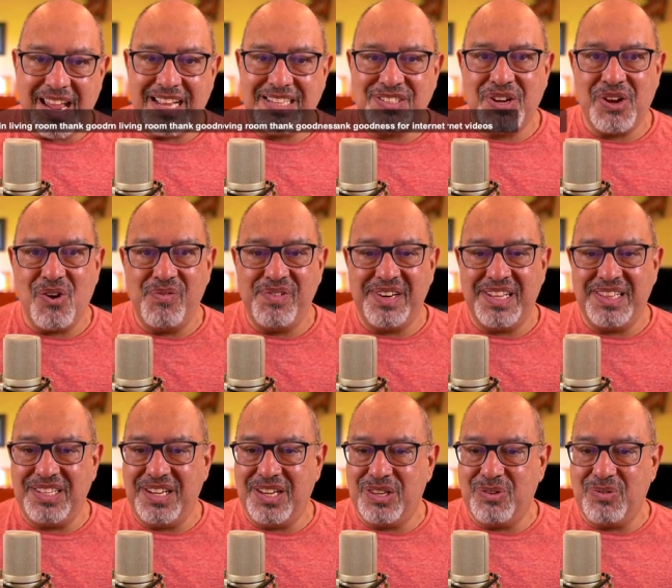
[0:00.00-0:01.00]
has COVID
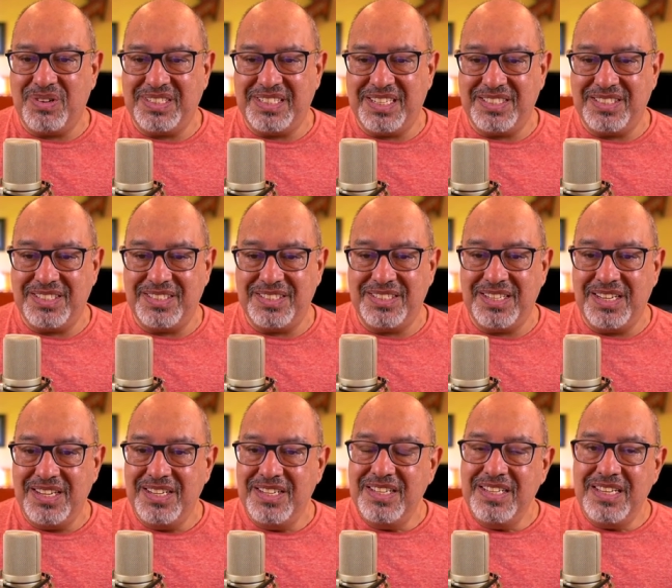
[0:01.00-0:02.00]
and the other one doesn't,
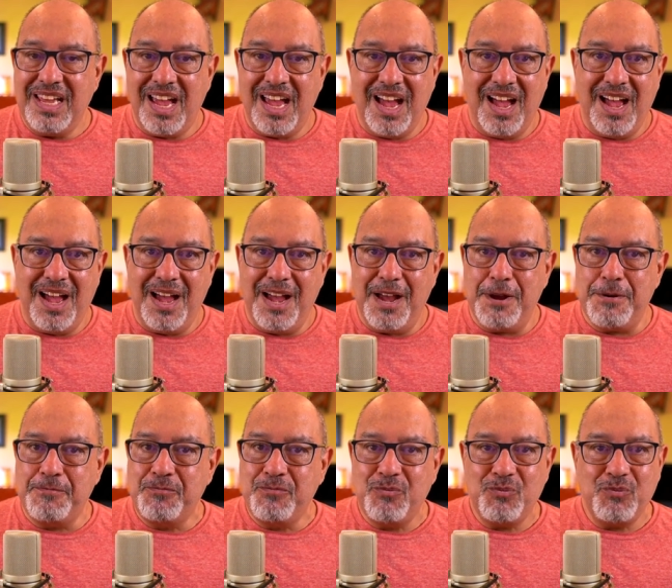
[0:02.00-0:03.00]
uh,
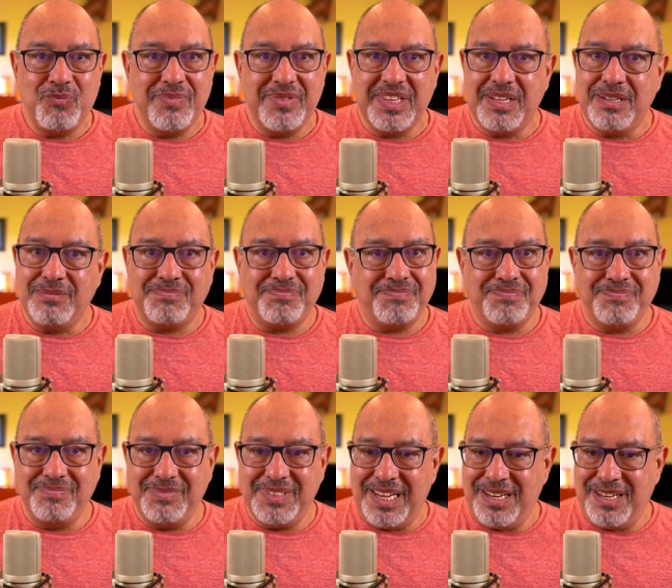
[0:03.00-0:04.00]

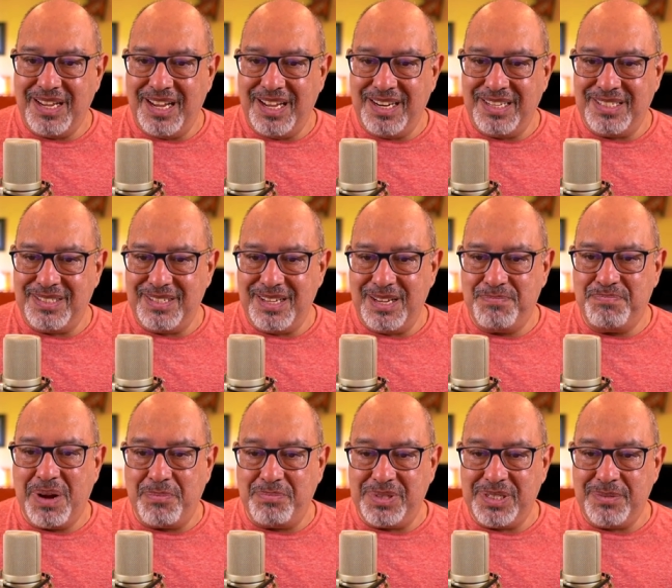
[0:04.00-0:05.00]
it, it is it
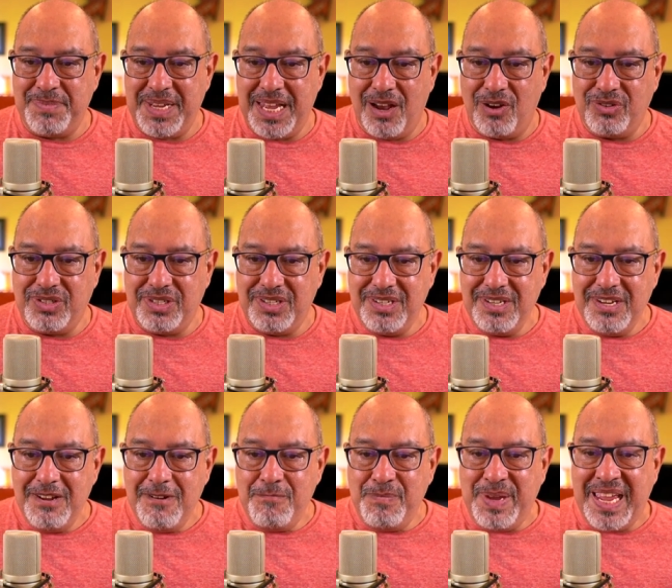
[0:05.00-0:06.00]
bums me out.
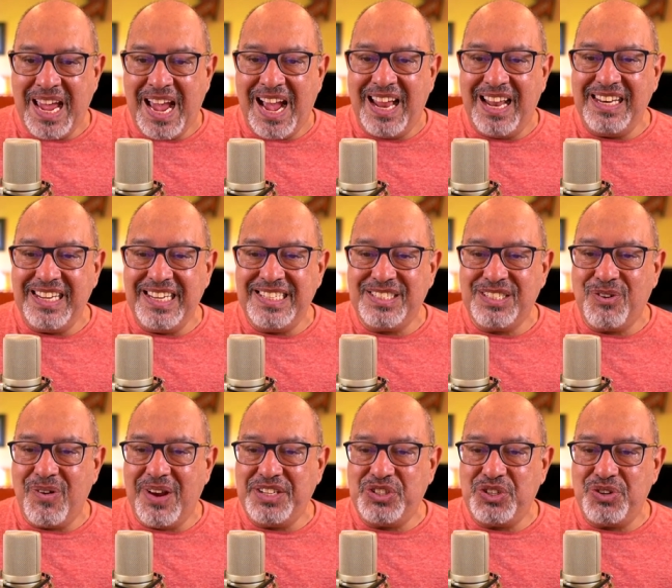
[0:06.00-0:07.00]
Mihal, it's
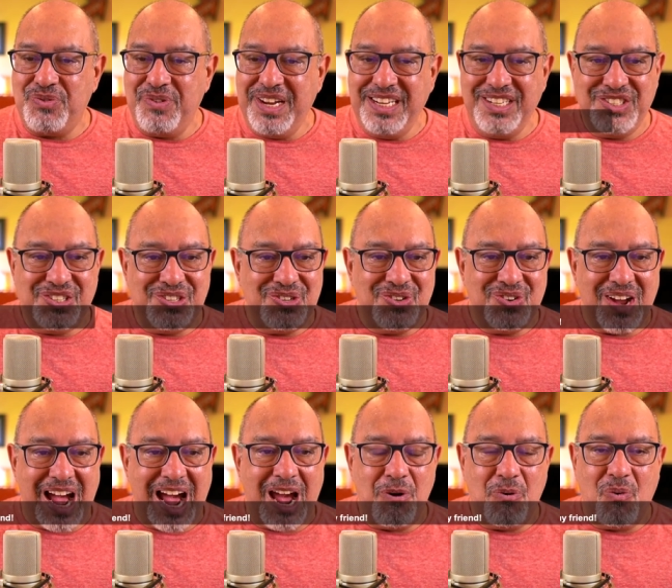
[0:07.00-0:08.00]
great to read you.
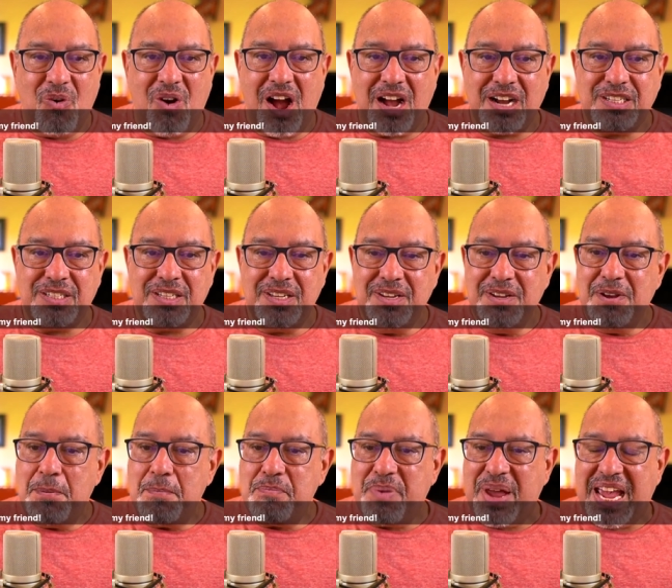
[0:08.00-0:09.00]
I walked
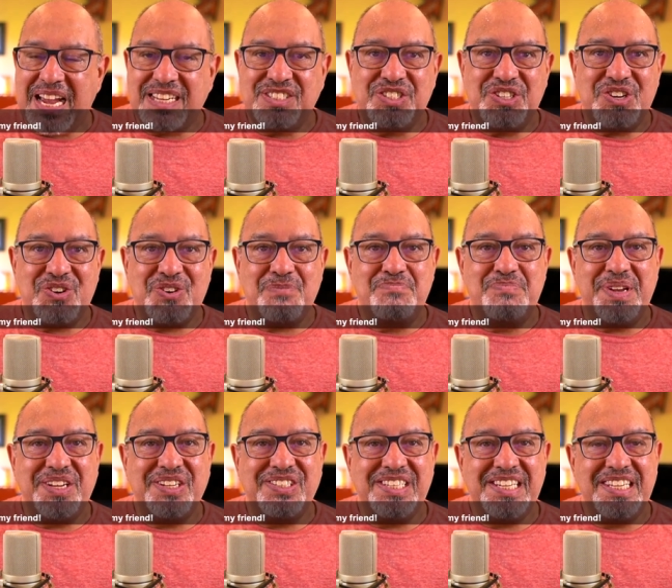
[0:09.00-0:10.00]
past your
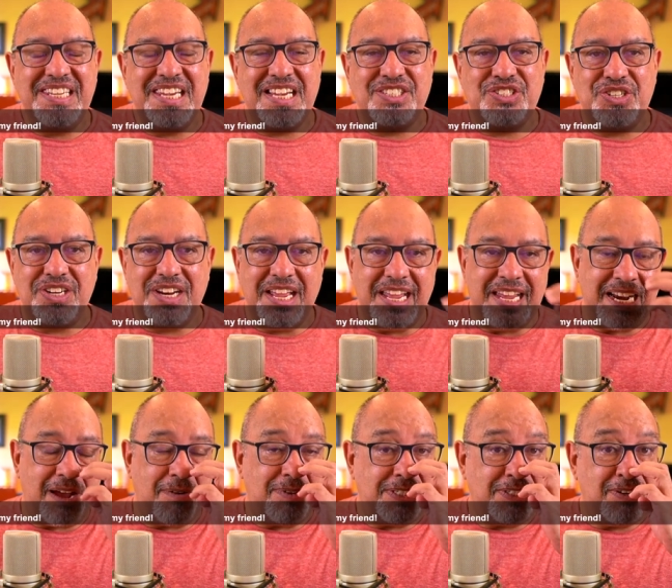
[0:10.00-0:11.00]
building yesterday
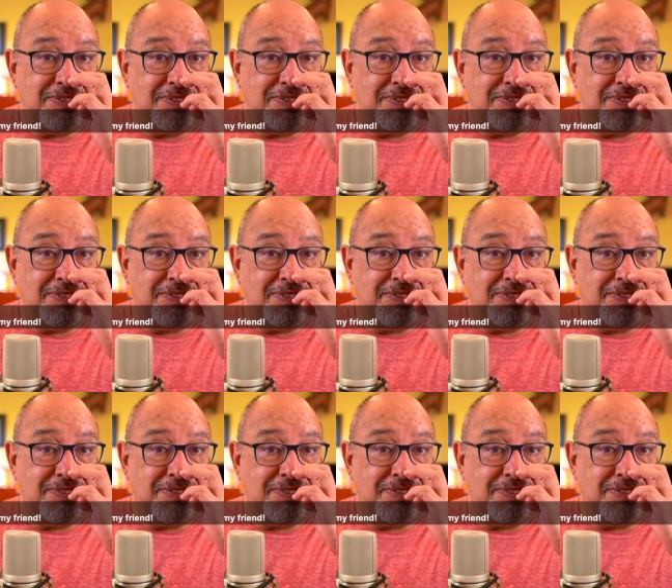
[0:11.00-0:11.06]
and I was